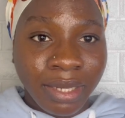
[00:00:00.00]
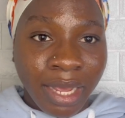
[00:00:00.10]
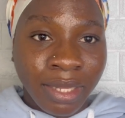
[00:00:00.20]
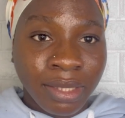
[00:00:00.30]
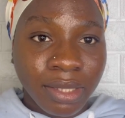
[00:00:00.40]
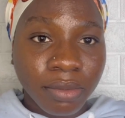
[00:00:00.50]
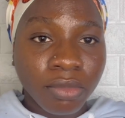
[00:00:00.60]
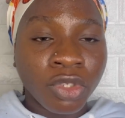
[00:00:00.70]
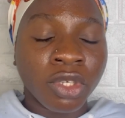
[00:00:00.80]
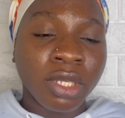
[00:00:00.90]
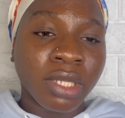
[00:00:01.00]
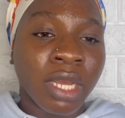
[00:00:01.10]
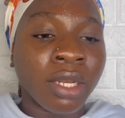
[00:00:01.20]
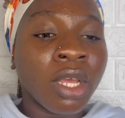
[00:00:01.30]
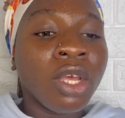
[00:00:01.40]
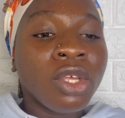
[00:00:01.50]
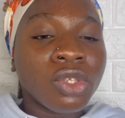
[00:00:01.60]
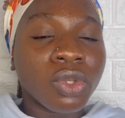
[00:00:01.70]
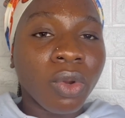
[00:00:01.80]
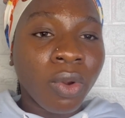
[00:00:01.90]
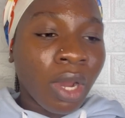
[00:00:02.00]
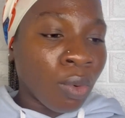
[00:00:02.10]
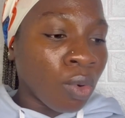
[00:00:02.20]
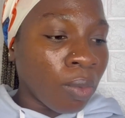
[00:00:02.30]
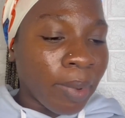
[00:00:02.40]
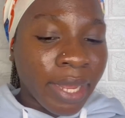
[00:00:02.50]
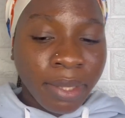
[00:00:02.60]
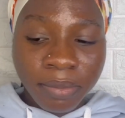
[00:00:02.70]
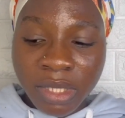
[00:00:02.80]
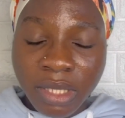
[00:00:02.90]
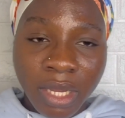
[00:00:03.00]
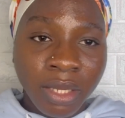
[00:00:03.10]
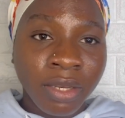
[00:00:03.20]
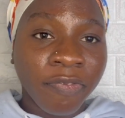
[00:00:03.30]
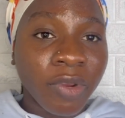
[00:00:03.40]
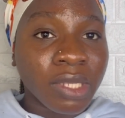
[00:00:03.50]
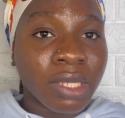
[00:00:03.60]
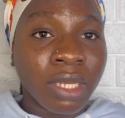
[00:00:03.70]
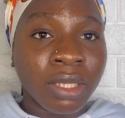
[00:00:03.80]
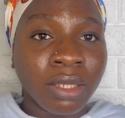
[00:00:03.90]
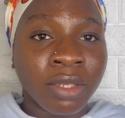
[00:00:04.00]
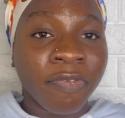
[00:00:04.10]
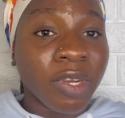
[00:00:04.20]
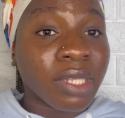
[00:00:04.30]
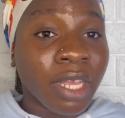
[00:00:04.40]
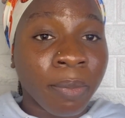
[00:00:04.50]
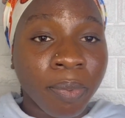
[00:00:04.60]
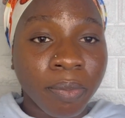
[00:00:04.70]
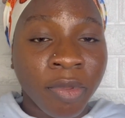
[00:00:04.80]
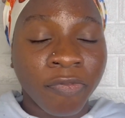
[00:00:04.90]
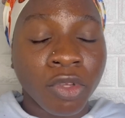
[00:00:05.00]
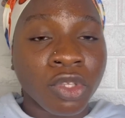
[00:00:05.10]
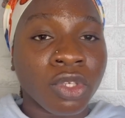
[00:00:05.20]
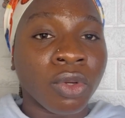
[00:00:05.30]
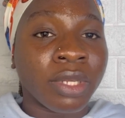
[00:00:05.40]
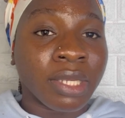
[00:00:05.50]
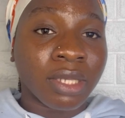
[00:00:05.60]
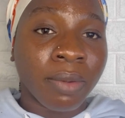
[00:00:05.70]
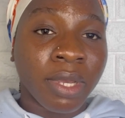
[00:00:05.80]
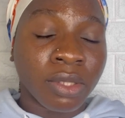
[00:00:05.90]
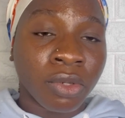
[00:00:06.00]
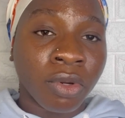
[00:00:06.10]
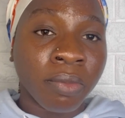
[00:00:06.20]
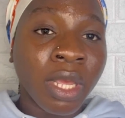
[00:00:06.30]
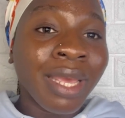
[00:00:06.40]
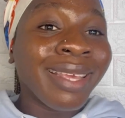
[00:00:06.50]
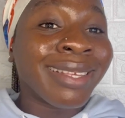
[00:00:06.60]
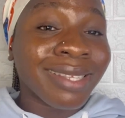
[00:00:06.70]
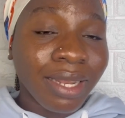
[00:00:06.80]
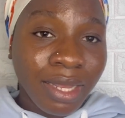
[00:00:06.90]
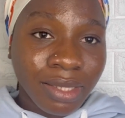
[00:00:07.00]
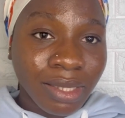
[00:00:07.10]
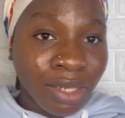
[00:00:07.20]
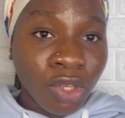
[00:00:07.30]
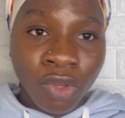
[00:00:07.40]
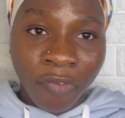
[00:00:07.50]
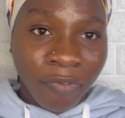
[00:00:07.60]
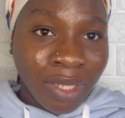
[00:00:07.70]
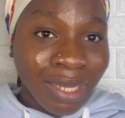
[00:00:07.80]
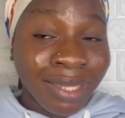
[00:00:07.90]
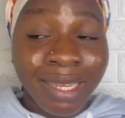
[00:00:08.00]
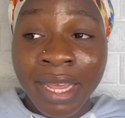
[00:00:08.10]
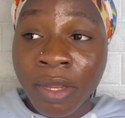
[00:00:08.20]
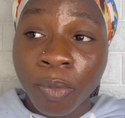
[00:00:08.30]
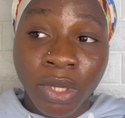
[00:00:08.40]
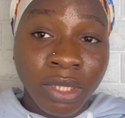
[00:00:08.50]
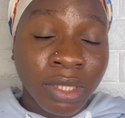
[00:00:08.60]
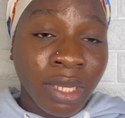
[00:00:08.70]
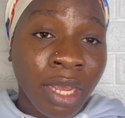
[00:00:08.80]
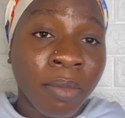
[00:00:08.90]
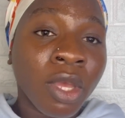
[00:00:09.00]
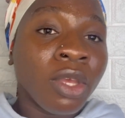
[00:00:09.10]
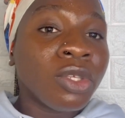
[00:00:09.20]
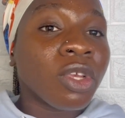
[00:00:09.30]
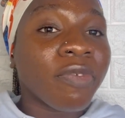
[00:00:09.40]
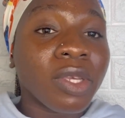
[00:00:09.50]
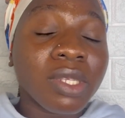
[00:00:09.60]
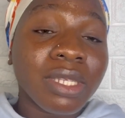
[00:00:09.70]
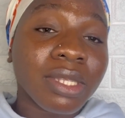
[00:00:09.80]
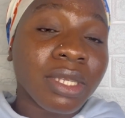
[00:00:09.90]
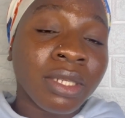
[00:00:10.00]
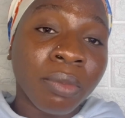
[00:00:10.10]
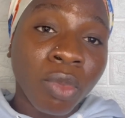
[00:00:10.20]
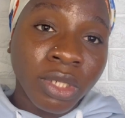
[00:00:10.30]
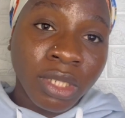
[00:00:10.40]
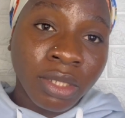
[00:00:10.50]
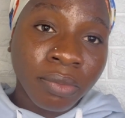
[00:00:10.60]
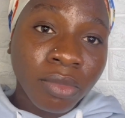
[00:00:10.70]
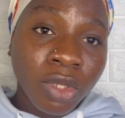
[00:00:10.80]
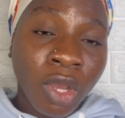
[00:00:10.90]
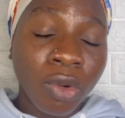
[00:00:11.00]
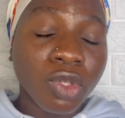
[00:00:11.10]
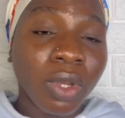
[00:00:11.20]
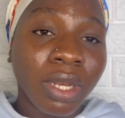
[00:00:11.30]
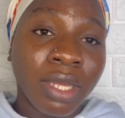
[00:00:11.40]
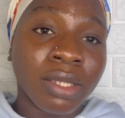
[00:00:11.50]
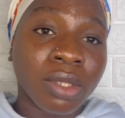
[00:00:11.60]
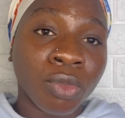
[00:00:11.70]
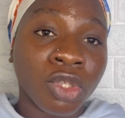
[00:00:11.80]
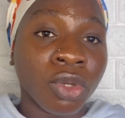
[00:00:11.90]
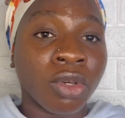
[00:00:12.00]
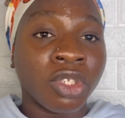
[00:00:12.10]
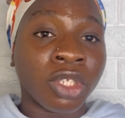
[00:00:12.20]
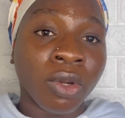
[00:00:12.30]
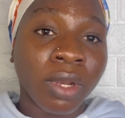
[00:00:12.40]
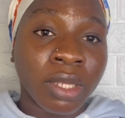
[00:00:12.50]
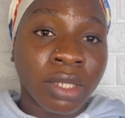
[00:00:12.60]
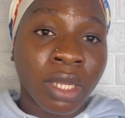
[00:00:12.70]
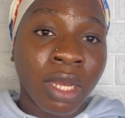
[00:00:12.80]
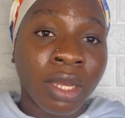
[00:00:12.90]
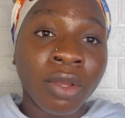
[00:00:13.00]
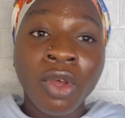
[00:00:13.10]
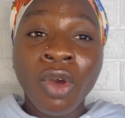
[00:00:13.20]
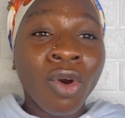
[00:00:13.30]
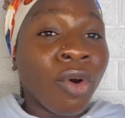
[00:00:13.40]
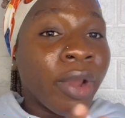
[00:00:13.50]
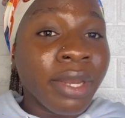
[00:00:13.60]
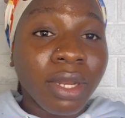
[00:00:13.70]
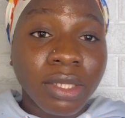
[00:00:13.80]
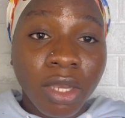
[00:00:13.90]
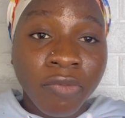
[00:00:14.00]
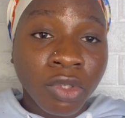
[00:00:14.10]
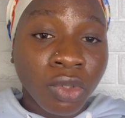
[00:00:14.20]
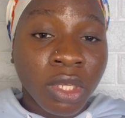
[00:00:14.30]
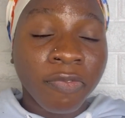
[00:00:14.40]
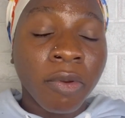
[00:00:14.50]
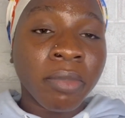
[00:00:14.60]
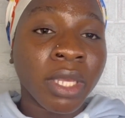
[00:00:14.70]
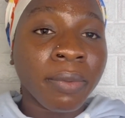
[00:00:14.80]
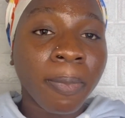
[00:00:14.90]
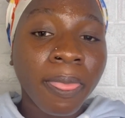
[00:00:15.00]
night. Do you understand? So I'll go by saying the first step before using your niacinamide serum is cleansing your face at any point in time. So if you're using it in the morning, you're going to cleanse with your gel cleanser or any cleanser of your choice. For me,